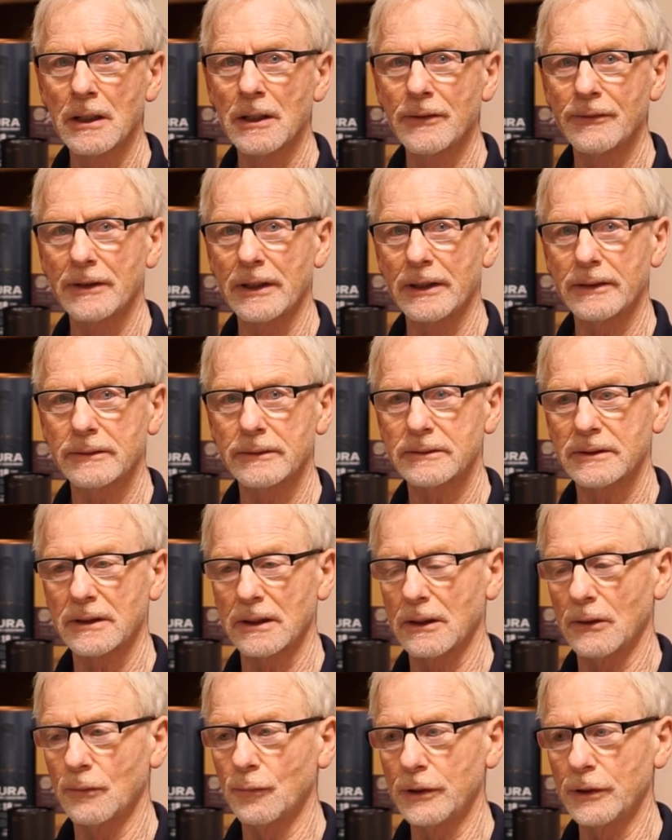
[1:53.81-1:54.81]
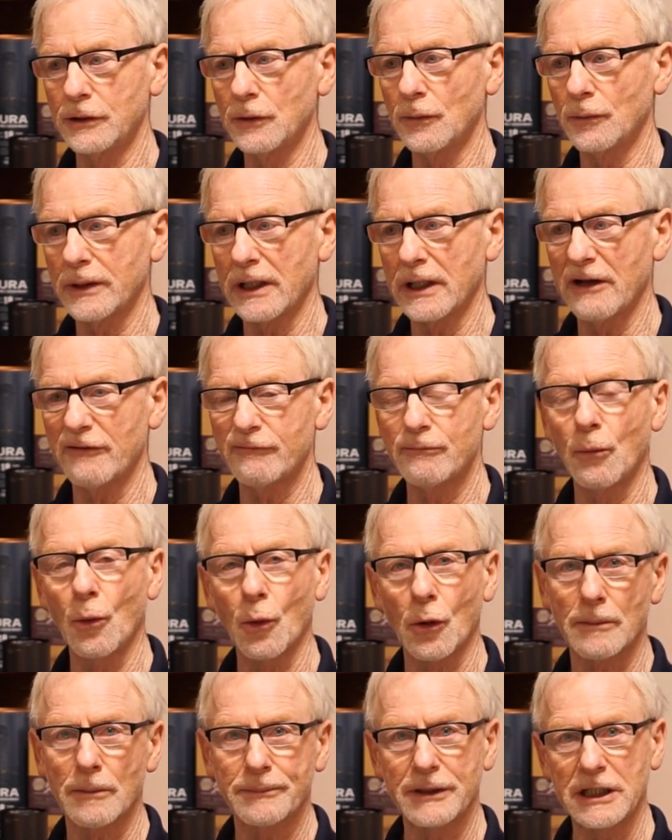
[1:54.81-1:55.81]
that we don't have
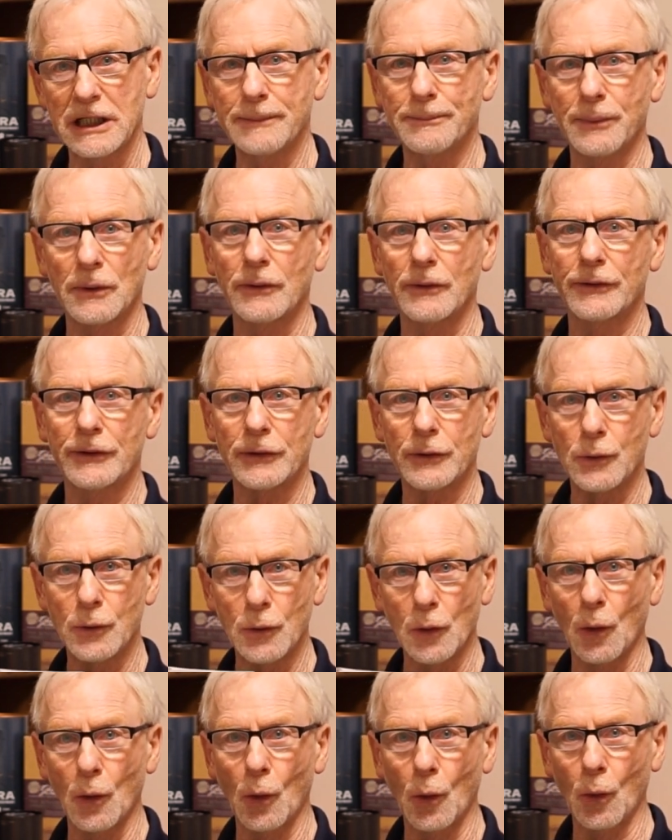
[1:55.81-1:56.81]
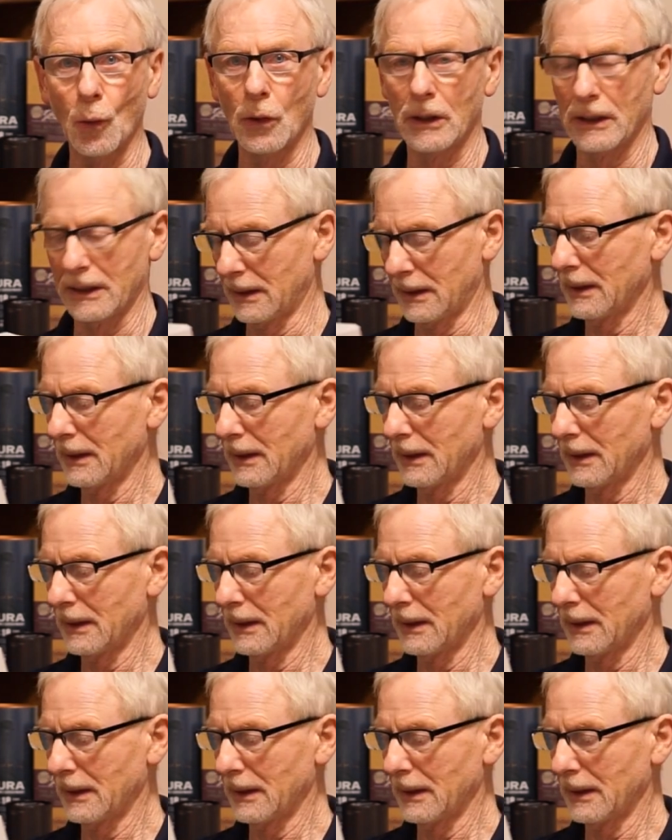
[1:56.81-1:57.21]
more people that know